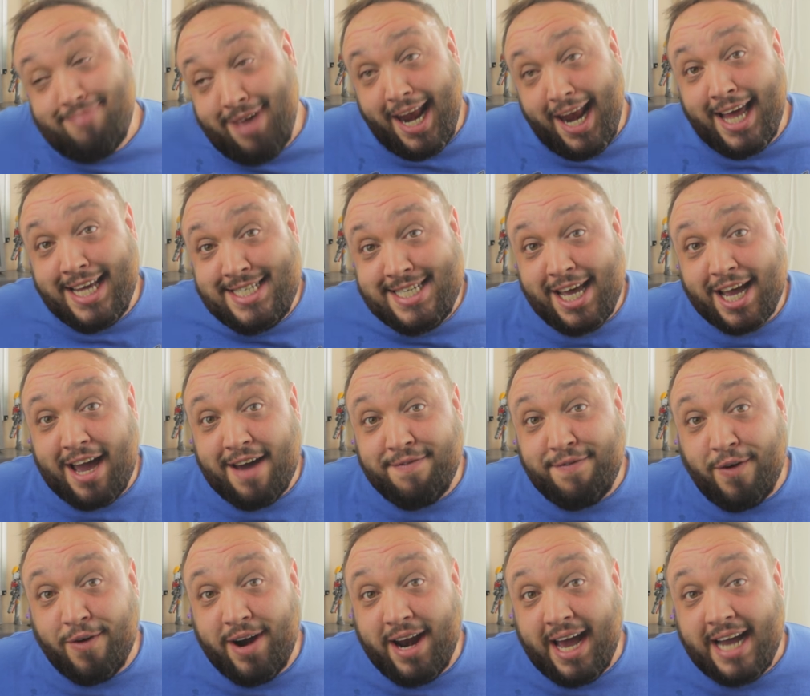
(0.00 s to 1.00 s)
And I suck at
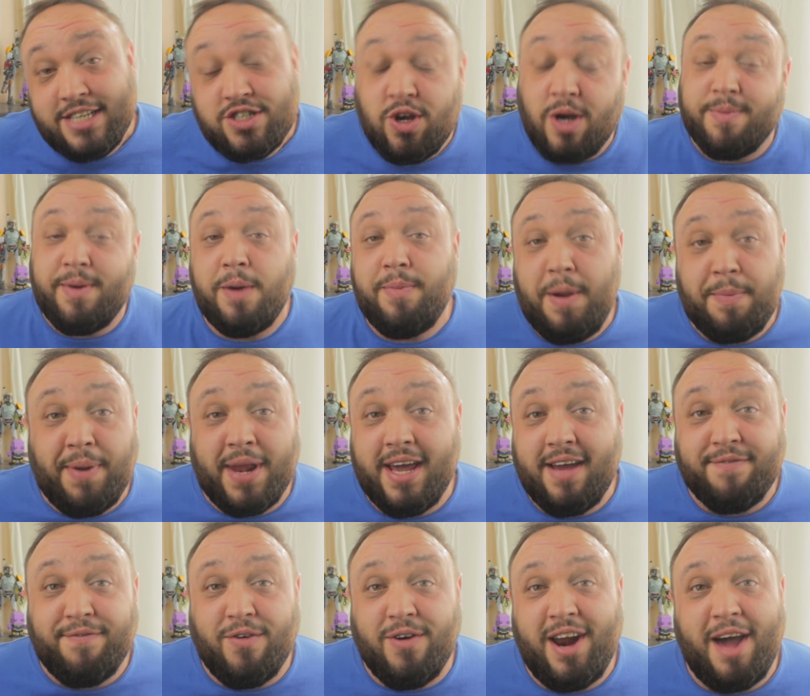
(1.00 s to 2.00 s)
Fortnite, so I'm gonna be
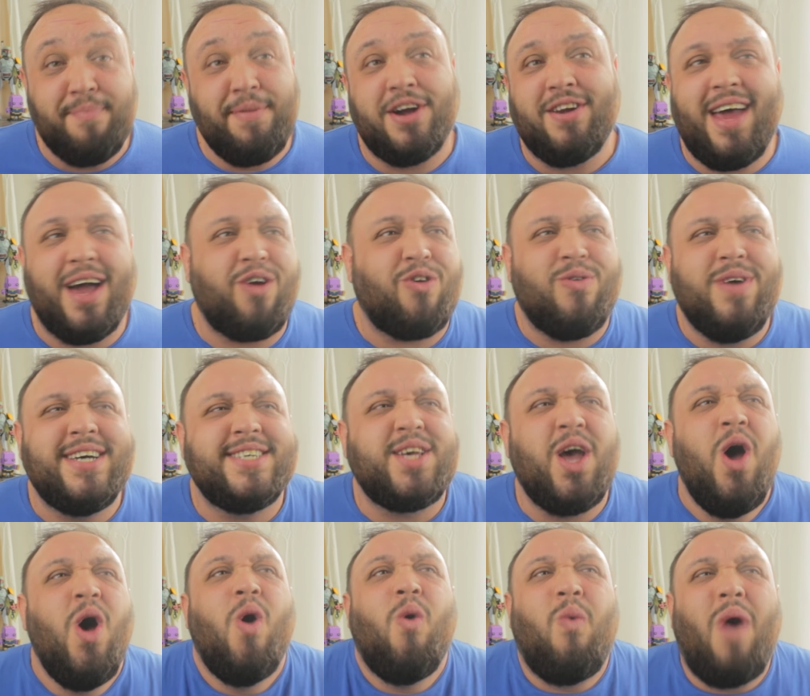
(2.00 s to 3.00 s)
playing Fortnite. But you're like, Chris,
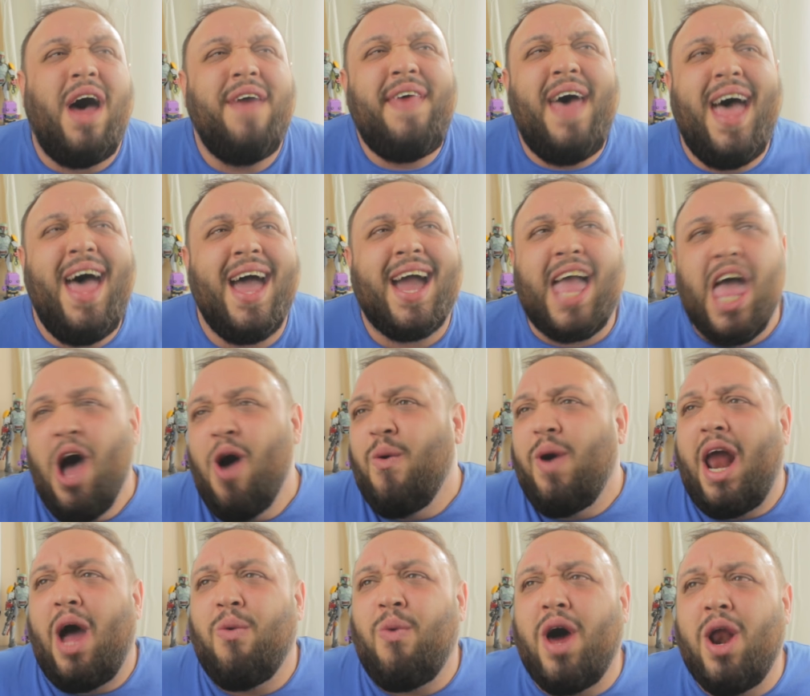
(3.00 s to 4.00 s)
why the heck
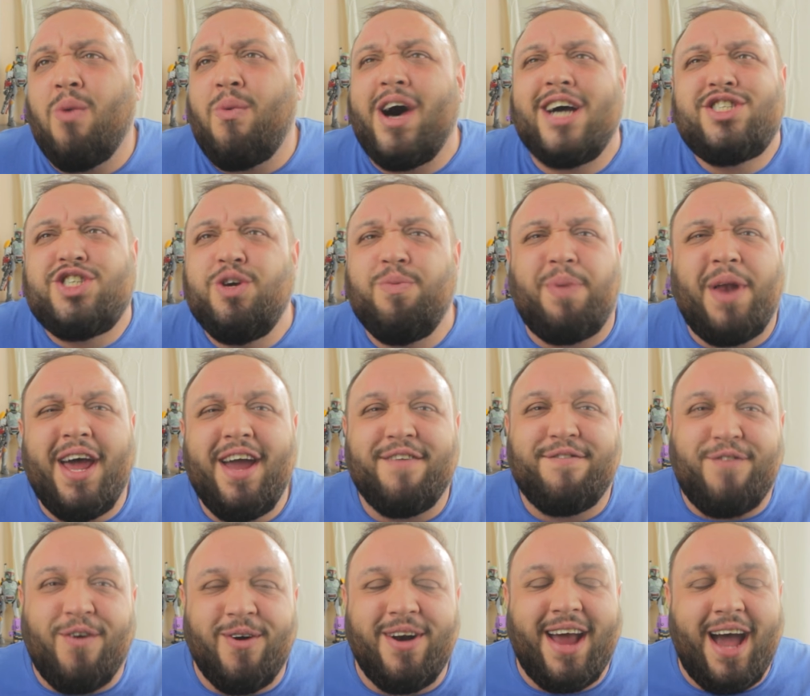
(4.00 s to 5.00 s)
would I wanna watch you playing
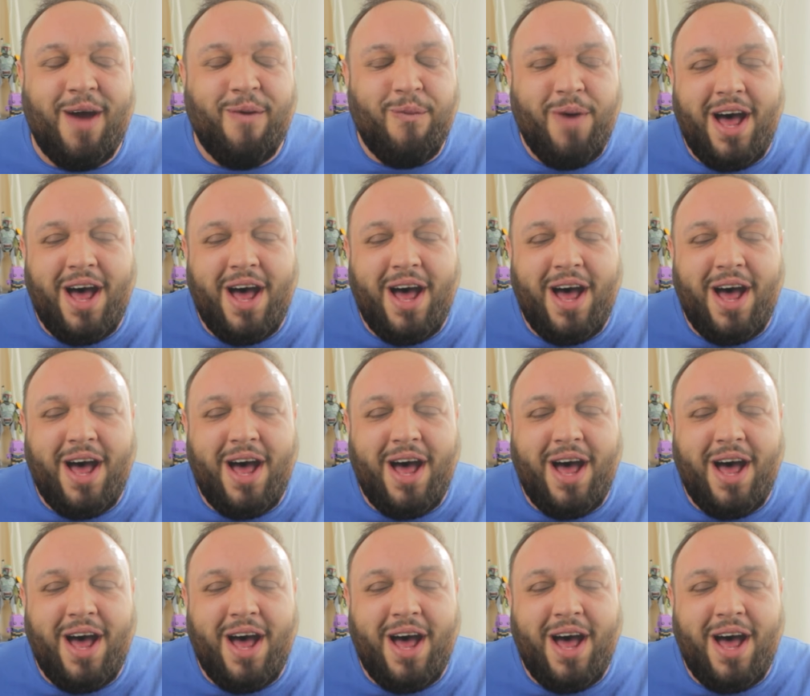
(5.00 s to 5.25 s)
Fortnite?